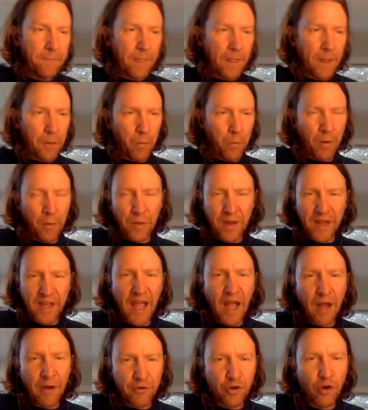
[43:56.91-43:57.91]
When we
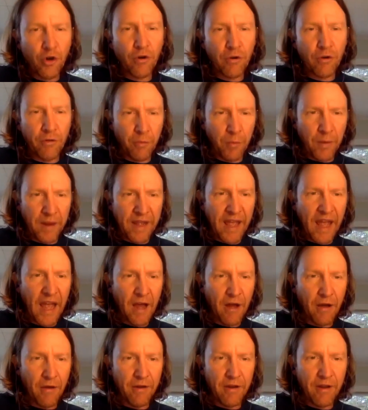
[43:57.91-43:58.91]
count turtles, we
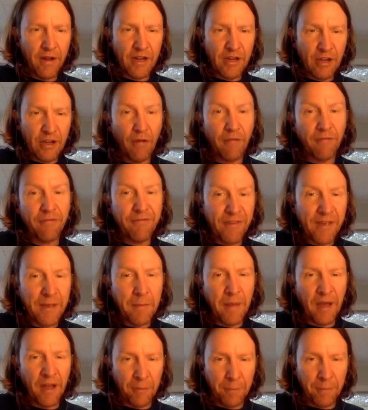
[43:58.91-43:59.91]
count adult females